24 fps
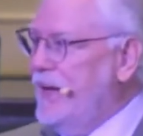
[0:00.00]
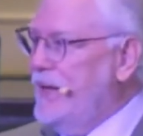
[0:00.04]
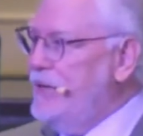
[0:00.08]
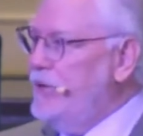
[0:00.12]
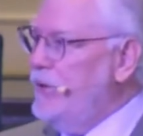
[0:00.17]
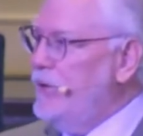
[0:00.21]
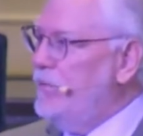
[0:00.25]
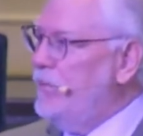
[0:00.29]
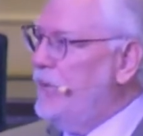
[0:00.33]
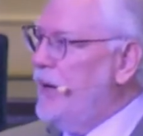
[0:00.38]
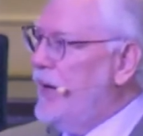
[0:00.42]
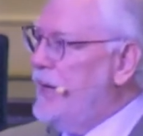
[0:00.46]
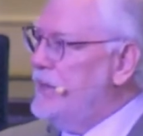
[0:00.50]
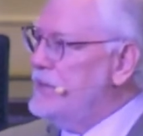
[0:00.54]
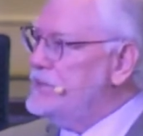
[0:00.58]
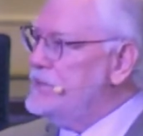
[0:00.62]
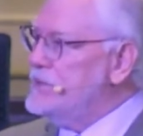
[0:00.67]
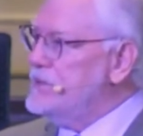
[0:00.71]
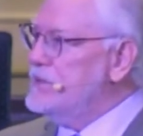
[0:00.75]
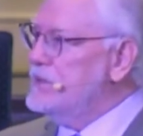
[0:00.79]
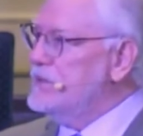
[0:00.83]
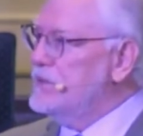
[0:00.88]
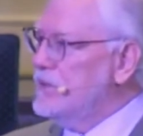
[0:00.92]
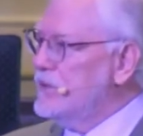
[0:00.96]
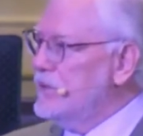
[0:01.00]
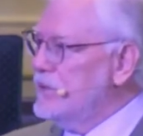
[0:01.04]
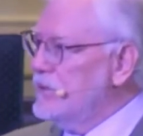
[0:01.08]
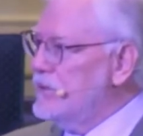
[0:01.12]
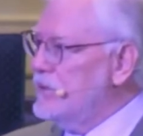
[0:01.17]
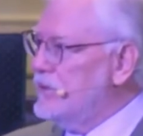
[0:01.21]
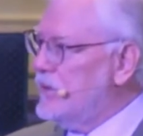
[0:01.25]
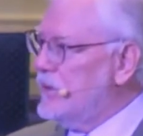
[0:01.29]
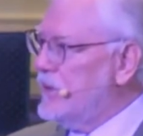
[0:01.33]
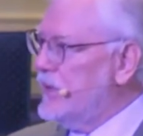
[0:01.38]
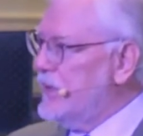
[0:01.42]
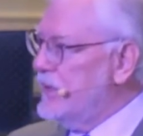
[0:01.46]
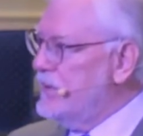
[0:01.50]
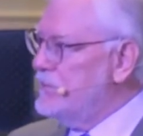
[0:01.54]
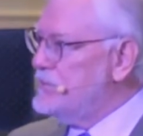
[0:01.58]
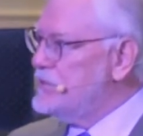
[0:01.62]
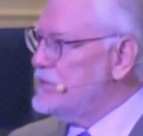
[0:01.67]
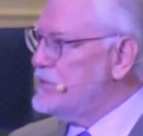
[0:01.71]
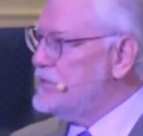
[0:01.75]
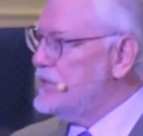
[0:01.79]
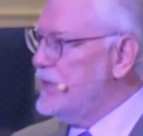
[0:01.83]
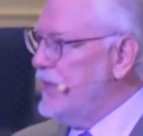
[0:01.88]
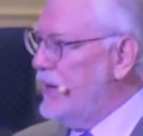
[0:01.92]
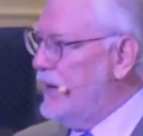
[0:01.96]
you imagine the Lord
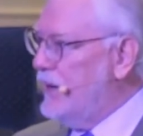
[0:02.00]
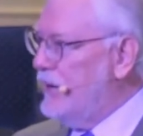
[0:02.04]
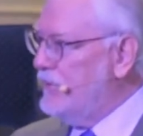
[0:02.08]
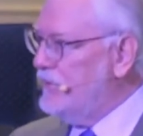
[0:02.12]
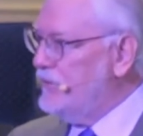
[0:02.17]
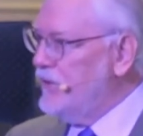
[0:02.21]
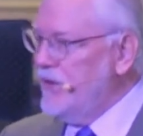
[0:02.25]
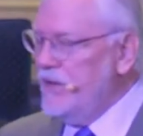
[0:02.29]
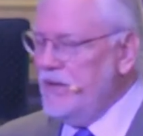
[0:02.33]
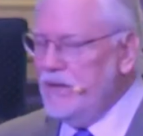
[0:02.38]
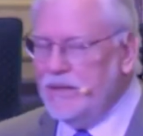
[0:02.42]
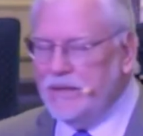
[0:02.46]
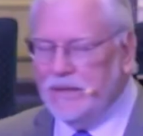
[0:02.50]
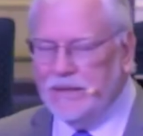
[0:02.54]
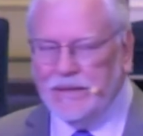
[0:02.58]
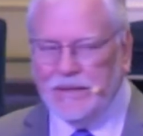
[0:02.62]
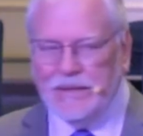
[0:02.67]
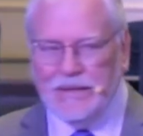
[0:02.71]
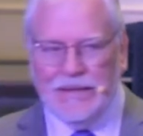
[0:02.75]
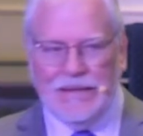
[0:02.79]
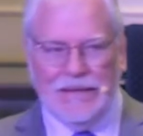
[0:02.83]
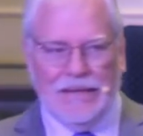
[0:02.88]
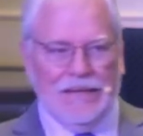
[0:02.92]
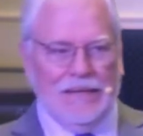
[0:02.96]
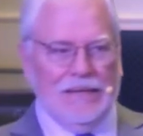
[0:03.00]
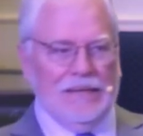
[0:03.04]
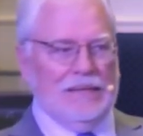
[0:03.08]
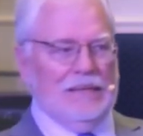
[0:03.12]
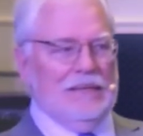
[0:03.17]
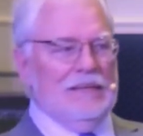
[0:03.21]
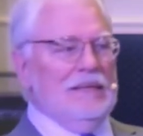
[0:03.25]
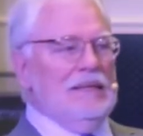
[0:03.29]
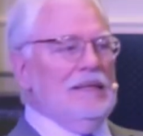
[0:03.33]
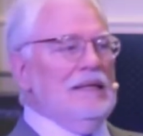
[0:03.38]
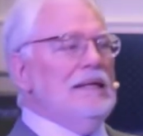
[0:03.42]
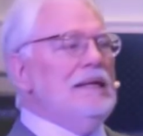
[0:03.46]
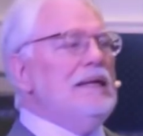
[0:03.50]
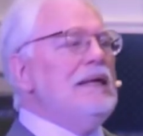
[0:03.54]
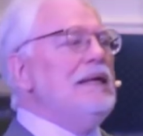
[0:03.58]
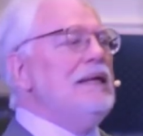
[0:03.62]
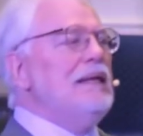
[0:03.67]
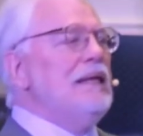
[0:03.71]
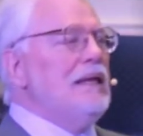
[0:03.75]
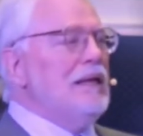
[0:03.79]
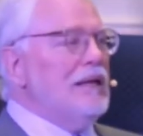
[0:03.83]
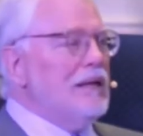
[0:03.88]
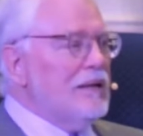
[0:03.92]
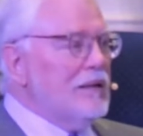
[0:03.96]
Himself
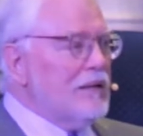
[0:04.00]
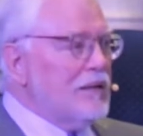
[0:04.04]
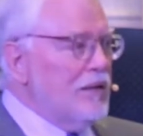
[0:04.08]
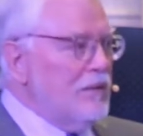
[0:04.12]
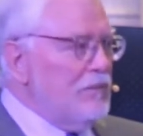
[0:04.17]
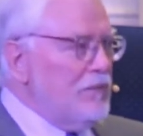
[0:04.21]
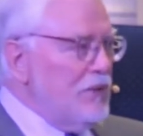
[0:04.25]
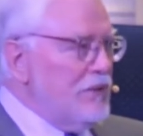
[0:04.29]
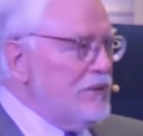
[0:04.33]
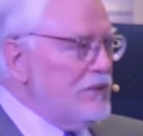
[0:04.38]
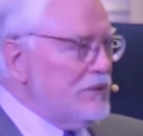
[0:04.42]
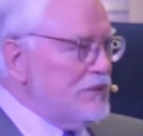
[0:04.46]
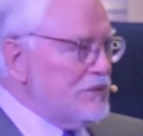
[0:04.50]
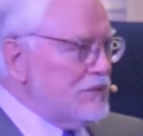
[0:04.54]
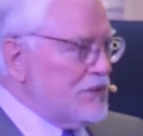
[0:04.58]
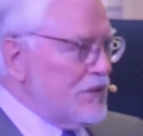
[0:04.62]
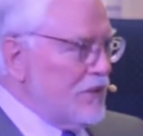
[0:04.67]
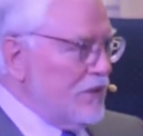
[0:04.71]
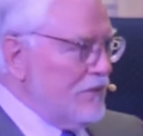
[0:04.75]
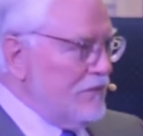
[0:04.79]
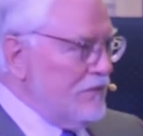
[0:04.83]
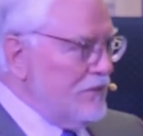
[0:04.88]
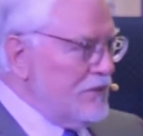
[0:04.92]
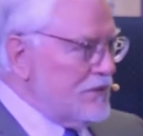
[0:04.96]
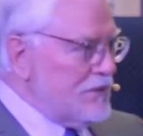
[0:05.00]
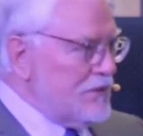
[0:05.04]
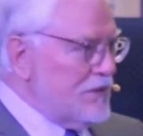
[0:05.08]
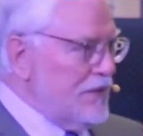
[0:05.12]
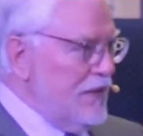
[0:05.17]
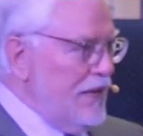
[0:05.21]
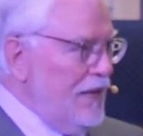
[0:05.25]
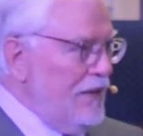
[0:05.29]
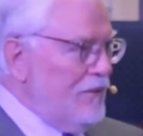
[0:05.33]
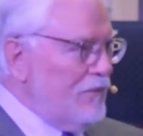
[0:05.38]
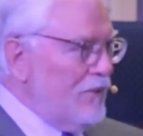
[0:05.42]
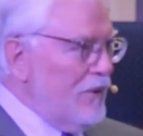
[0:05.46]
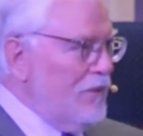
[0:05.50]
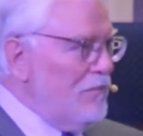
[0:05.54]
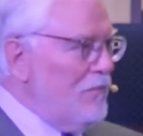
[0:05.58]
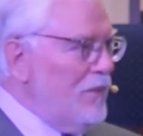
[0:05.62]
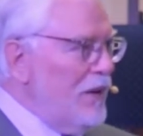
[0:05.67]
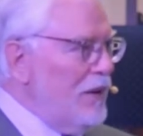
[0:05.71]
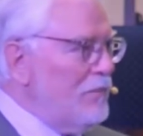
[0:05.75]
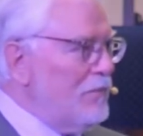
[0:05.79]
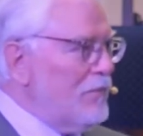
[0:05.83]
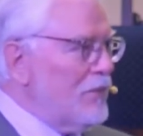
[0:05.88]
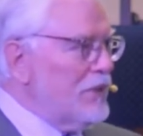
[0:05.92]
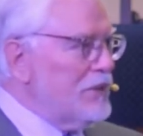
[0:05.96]
leading a communion service in
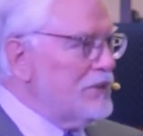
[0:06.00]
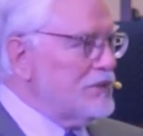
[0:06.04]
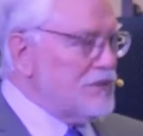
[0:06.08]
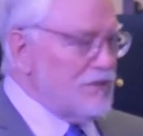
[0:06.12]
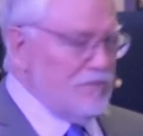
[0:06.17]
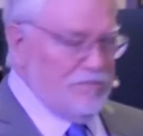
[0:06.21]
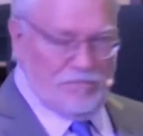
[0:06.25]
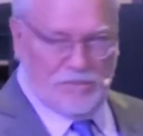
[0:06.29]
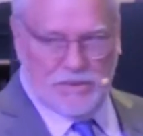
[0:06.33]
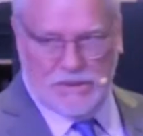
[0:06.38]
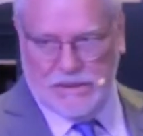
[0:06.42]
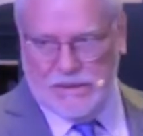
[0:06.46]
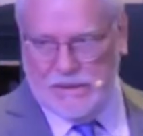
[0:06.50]
remembrance of me?